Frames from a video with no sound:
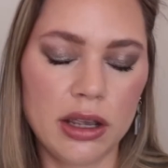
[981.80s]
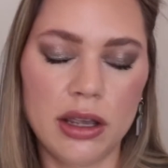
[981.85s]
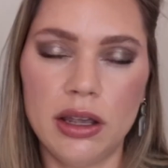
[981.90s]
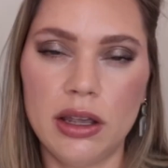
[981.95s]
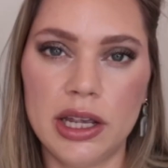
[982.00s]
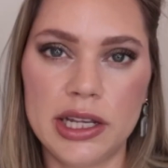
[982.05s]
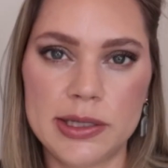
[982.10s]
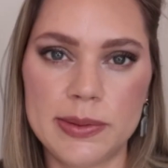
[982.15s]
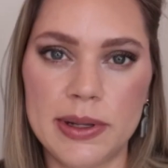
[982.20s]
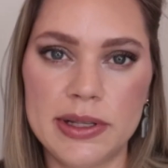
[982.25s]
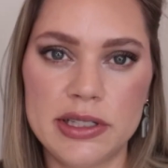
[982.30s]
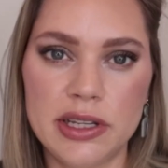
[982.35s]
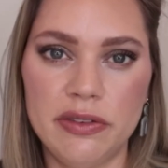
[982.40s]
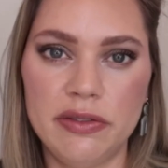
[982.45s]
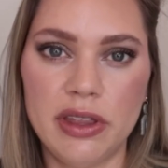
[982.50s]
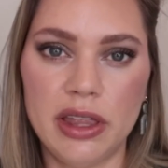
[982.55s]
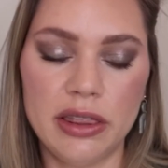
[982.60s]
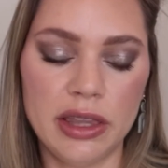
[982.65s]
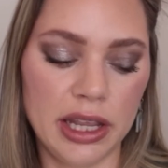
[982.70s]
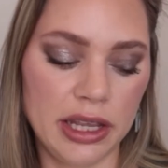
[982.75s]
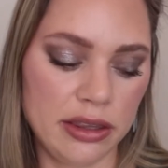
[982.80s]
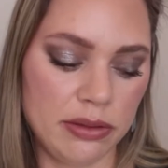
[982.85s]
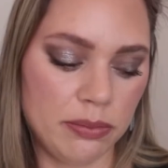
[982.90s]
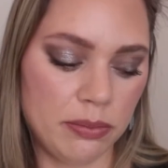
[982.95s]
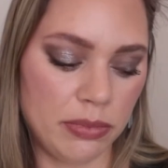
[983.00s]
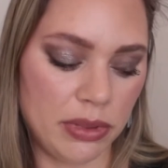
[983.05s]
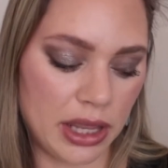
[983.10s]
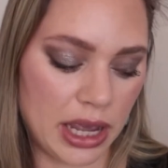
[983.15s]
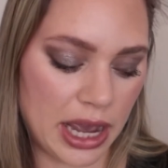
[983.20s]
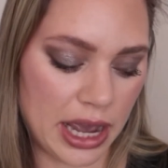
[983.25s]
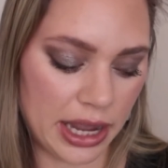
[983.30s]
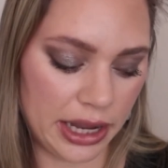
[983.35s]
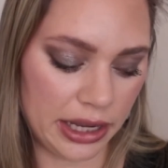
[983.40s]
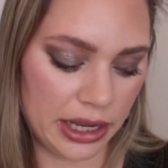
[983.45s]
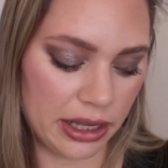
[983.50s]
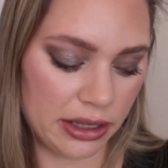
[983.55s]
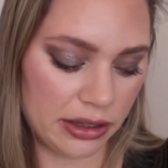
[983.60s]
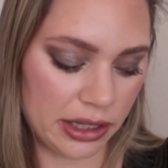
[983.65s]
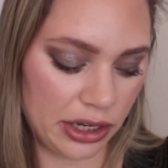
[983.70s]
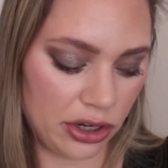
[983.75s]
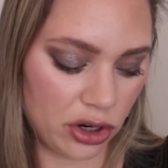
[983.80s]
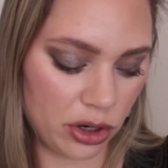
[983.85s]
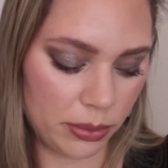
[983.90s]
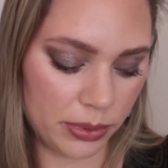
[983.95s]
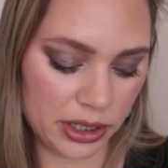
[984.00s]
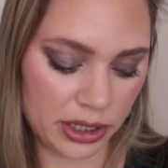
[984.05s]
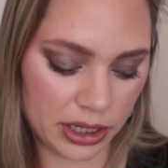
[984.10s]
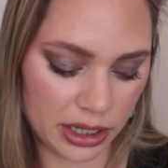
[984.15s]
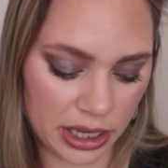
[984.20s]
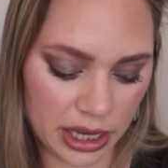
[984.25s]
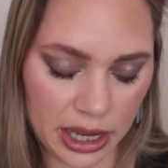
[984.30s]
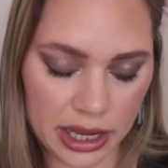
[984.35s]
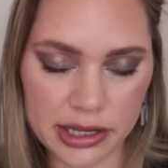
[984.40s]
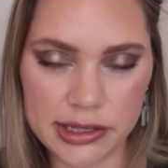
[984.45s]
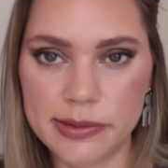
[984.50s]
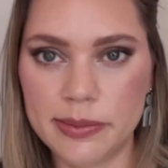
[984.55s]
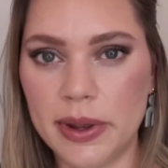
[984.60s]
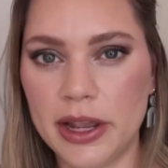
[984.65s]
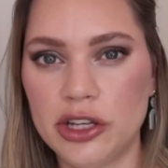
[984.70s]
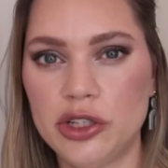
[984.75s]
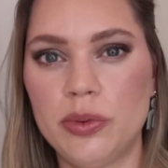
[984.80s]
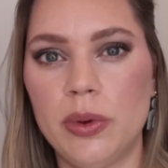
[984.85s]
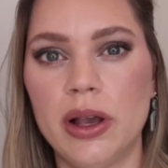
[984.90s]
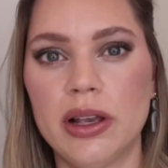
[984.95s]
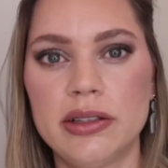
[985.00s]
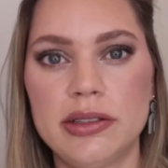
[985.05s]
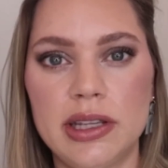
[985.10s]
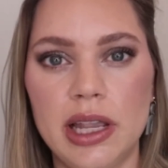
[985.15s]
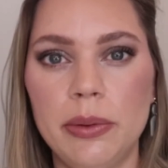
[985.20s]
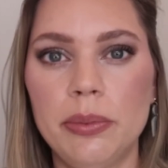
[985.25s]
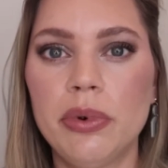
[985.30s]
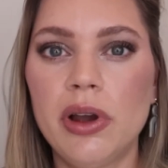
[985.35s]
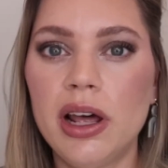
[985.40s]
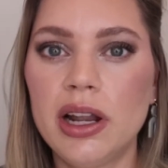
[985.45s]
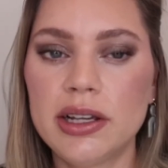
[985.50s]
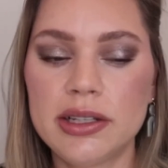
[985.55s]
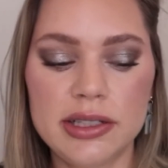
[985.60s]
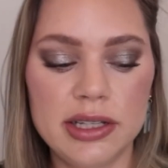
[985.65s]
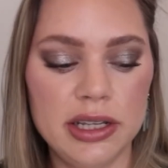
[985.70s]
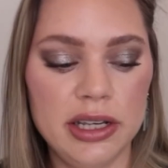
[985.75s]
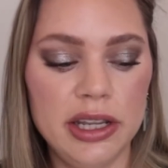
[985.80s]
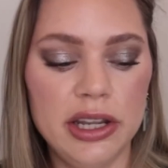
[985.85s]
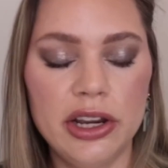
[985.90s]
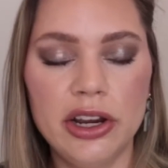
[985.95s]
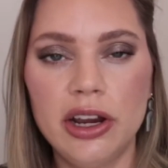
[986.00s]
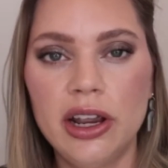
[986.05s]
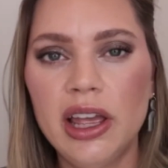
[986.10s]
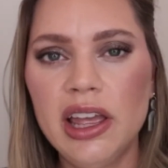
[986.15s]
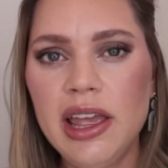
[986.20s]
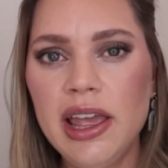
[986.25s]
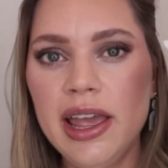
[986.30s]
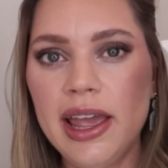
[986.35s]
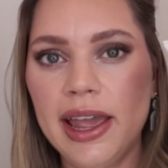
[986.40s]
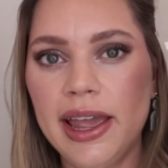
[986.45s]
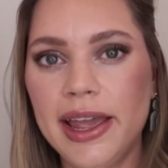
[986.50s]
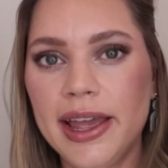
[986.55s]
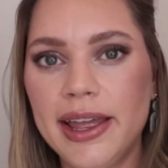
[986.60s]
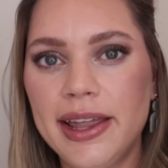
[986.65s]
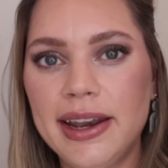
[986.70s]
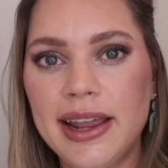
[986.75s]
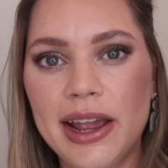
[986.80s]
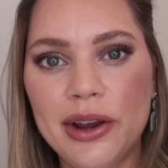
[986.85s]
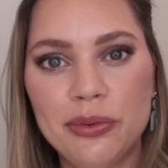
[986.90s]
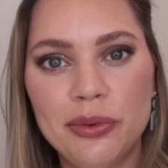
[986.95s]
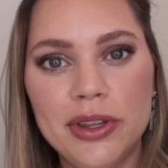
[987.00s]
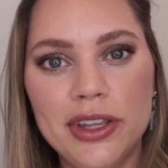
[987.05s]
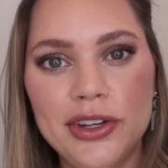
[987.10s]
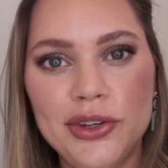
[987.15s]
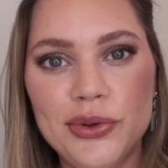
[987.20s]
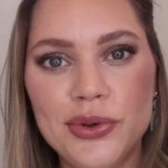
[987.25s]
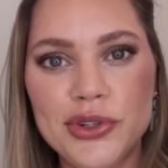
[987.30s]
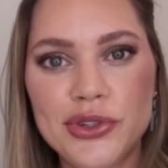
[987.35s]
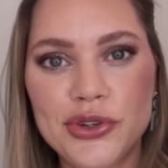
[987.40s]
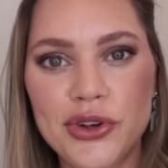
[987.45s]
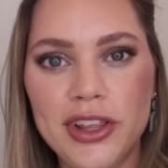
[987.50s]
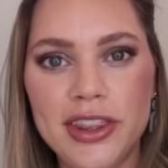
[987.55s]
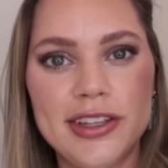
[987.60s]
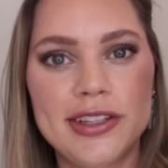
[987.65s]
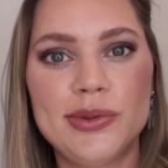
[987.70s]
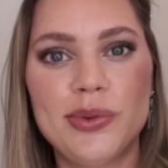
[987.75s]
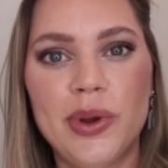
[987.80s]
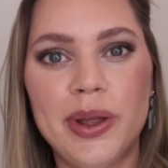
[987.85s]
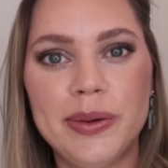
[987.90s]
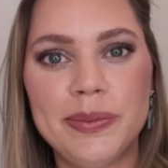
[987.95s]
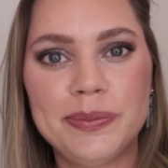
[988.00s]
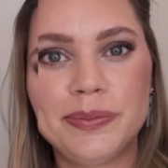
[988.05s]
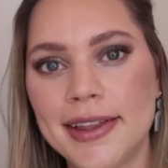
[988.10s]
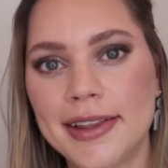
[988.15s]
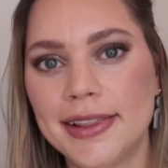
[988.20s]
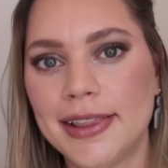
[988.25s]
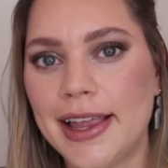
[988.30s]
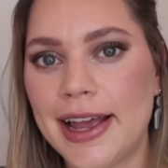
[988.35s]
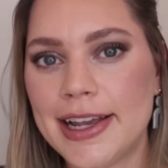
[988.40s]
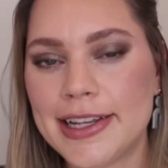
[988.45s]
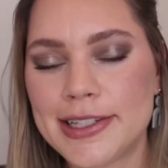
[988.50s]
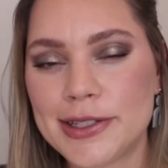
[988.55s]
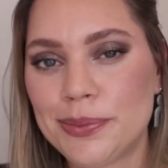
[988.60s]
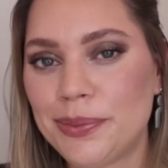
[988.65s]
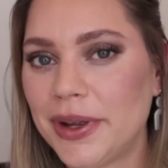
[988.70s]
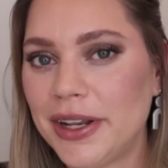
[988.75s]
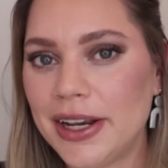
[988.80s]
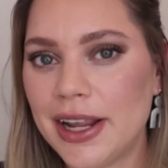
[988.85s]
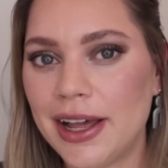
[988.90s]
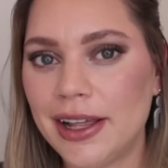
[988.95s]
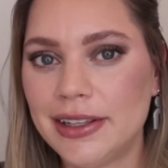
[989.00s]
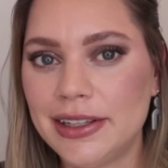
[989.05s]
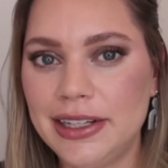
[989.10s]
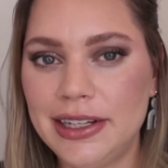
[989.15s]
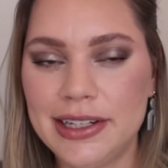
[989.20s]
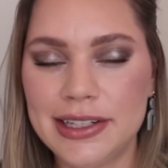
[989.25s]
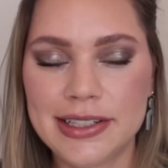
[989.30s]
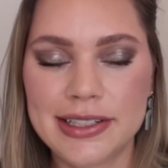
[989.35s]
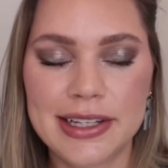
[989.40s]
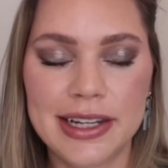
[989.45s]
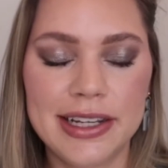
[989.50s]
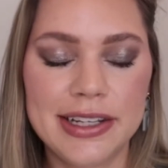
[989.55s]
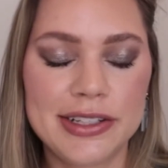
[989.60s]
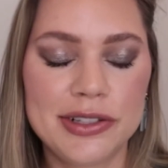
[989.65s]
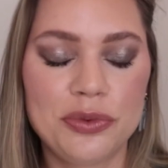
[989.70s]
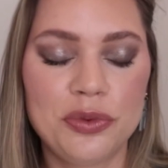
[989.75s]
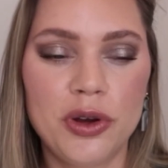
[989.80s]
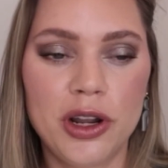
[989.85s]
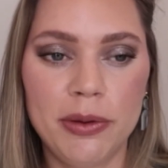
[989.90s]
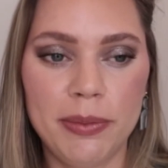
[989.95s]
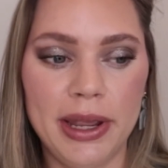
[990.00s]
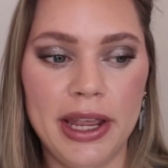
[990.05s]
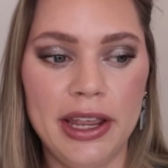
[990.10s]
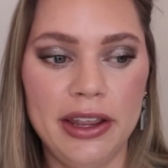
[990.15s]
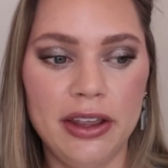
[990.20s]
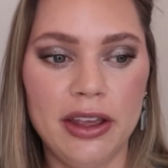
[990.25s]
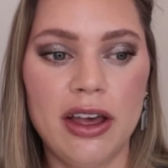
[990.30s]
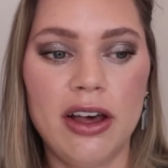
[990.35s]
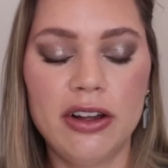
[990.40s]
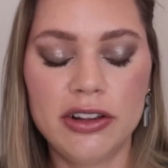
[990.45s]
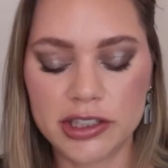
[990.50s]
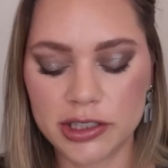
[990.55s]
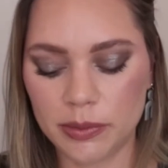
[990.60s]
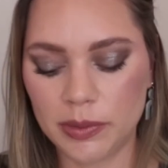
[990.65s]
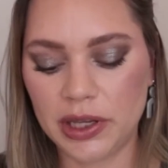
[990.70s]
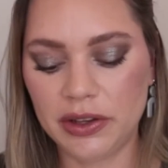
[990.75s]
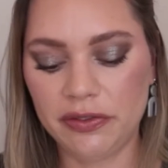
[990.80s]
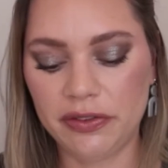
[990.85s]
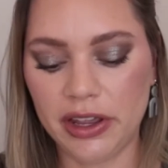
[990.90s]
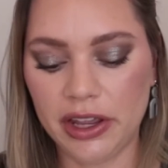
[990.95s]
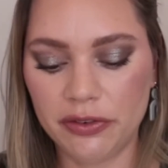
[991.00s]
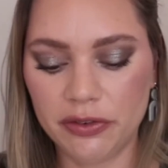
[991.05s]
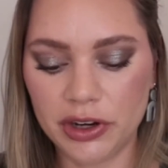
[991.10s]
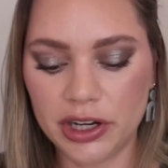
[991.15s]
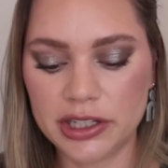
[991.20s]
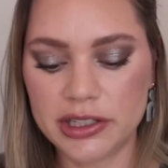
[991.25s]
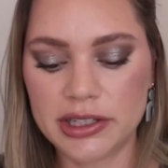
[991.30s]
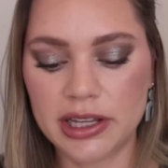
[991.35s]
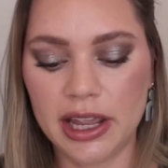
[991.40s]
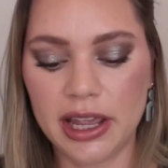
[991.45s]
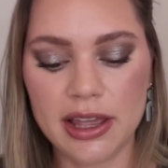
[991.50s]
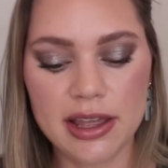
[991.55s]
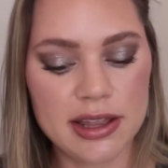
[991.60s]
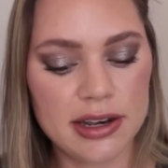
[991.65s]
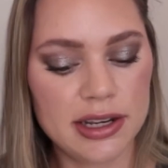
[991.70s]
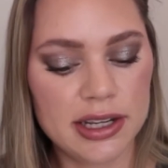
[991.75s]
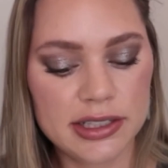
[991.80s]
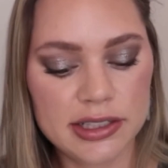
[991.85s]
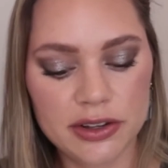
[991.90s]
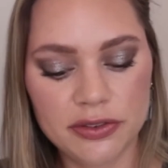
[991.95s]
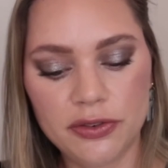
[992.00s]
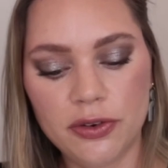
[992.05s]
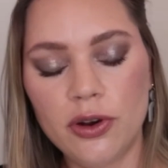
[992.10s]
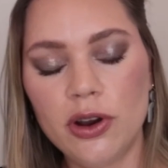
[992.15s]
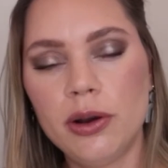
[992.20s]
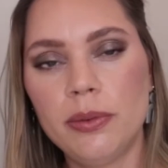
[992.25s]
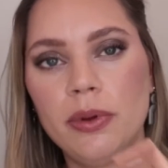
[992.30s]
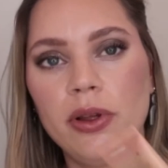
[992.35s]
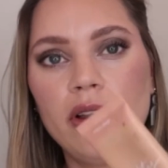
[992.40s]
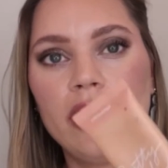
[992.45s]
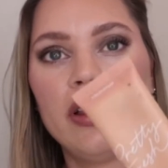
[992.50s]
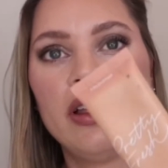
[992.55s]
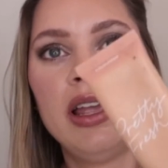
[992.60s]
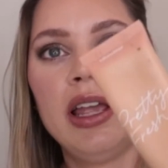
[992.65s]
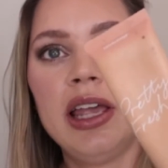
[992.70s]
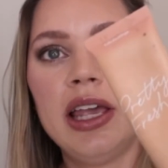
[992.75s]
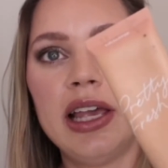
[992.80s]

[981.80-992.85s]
expensive than like the high-end like Urban Decay Smashbox type products in here, and I really do enjoy this one. Last but not least is one of my ultimate favorites, and it's affordable.